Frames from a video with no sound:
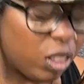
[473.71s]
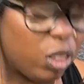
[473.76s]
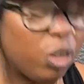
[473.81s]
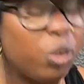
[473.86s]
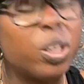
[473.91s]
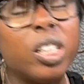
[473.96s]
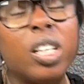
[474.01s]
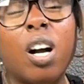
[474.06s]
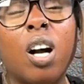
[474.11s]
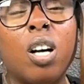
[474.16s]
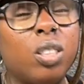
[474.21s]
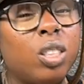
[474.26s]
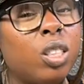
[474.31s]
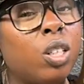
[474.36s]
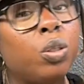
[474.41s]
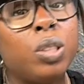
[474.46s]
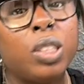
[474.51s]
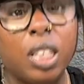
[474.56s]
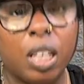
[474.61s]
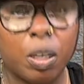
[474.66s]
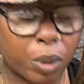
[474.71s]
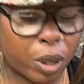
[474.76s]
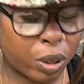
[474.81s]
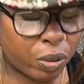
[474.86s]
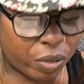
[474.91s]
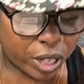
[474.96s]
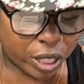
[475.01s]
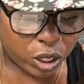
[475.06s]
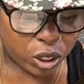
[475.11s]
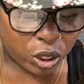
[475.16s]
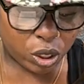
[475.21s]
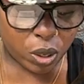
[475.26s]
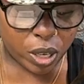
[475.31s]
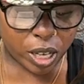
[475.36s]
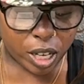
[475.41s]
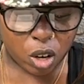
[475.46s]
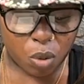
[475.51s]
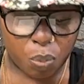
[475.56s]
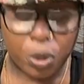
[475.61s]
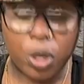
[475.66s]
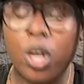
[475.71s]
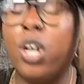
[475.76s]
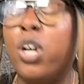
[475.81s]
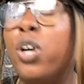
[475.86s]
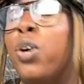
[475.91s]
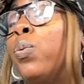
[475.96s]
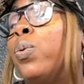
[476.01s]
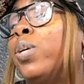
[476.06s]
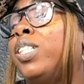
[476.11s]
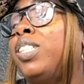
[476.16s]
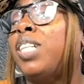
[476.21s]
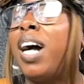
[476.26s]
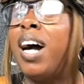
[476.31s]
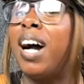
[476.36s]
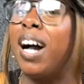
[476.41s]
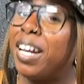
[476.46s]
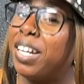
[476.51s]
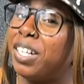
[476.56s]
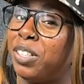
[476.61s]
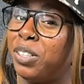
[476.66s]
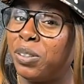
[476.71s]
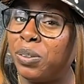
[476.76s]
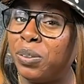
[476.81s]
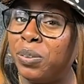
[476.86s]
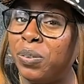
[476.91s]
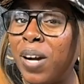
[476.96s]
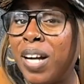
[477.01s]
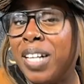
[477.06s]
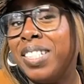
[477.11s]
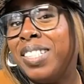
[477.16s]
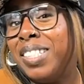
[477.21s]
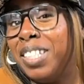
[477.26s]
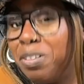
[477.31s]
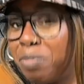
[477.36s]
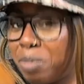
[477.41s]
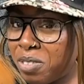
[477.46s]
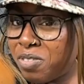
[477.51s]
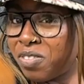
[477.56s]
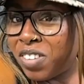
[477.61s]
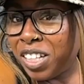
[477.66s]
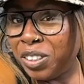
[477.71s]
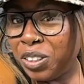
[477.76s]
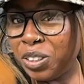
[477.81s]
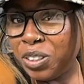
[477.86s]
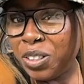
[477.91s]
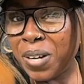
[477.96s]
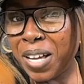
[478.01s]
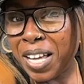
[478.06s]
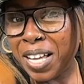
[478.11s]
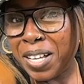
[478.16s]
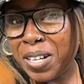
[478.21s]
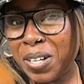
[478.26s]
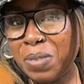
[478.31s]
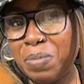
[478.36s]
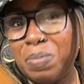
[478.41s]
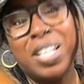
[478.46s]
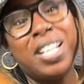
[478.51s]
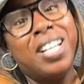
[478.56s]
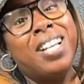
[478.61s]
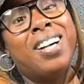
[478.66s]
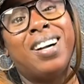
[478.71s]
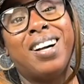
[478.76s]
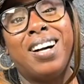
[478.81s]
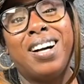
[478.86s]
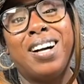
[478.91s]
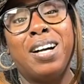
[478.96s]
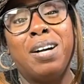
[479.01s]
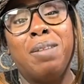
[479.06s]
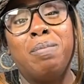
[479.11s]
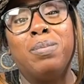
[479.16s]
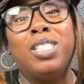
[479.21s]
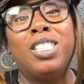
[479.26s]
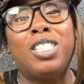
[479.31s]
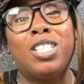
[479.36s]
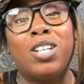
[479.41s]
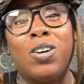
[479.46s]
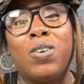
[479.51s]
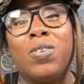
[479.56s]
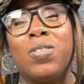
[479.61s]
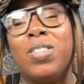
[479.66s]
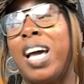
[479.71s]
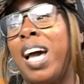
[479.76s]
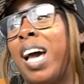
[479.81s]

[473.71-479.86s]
You can also seek professional help, which I do. I seek professional help, so